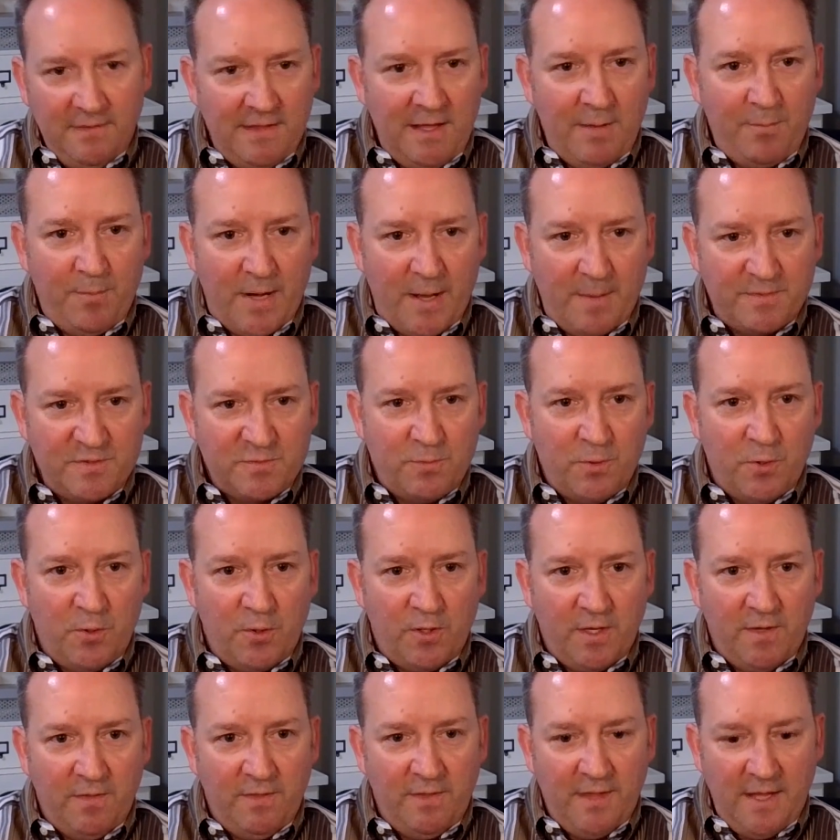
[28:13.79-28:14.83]
They pop
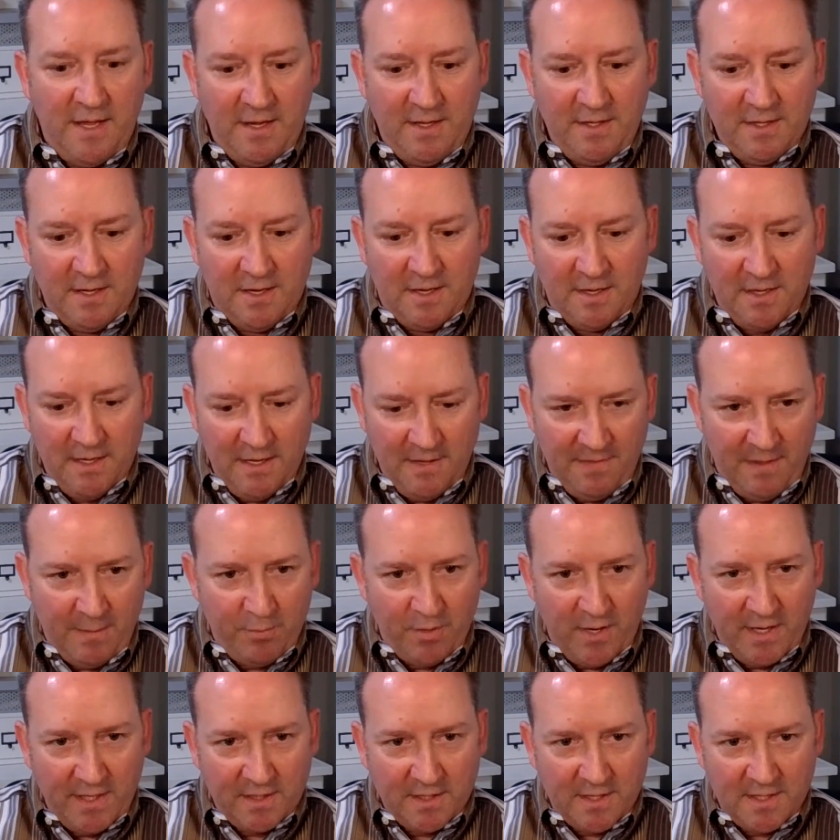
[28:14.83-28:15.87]
smoke and they
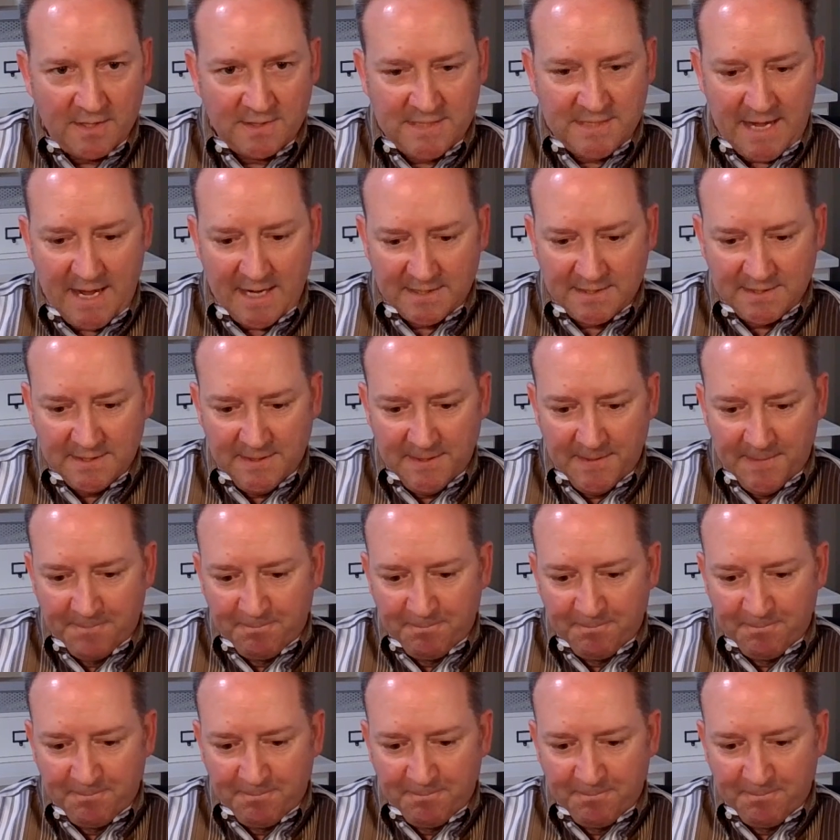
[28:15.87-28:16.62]
break contact.